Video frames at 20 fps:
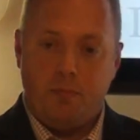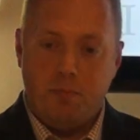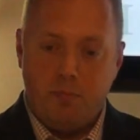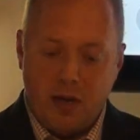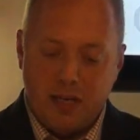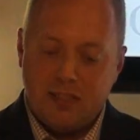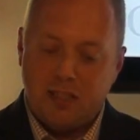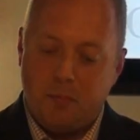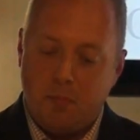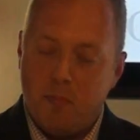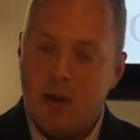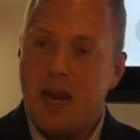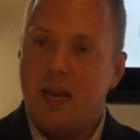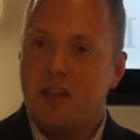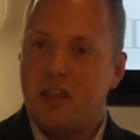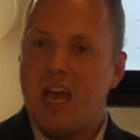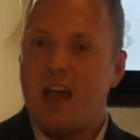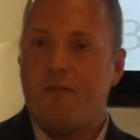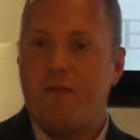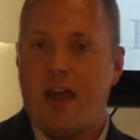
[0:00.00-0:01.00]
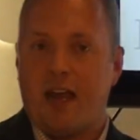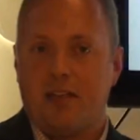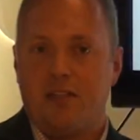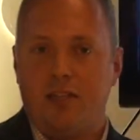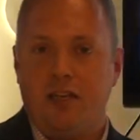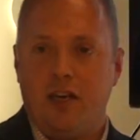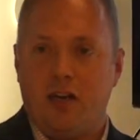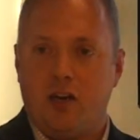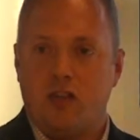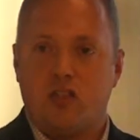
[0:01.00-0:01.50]
basically make that
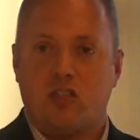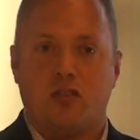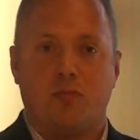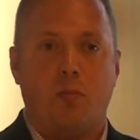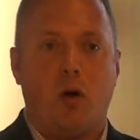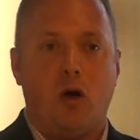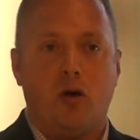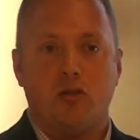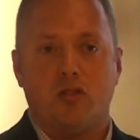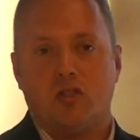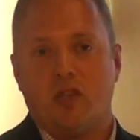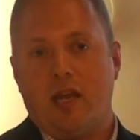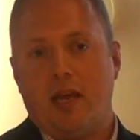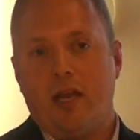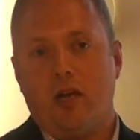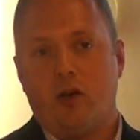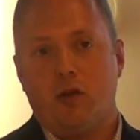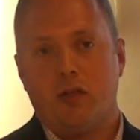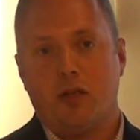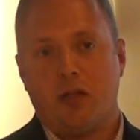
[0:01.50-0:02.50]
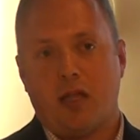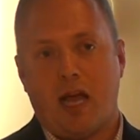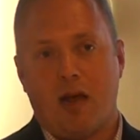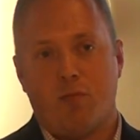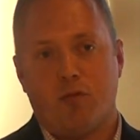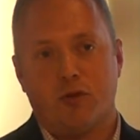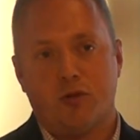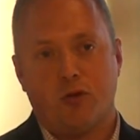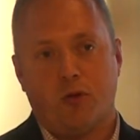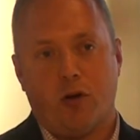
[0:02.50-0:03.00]
vaccine in a small scale in the
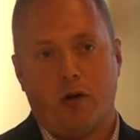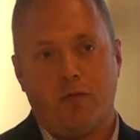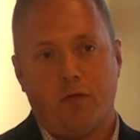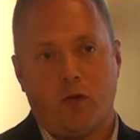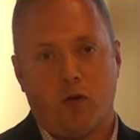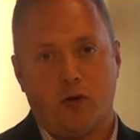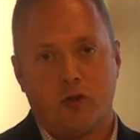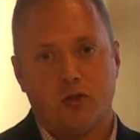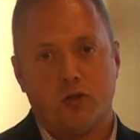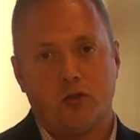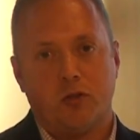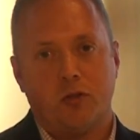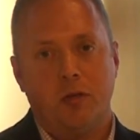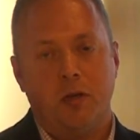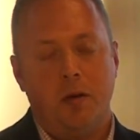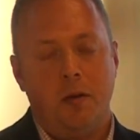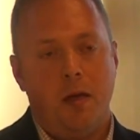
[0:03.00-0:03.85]
laboratory first.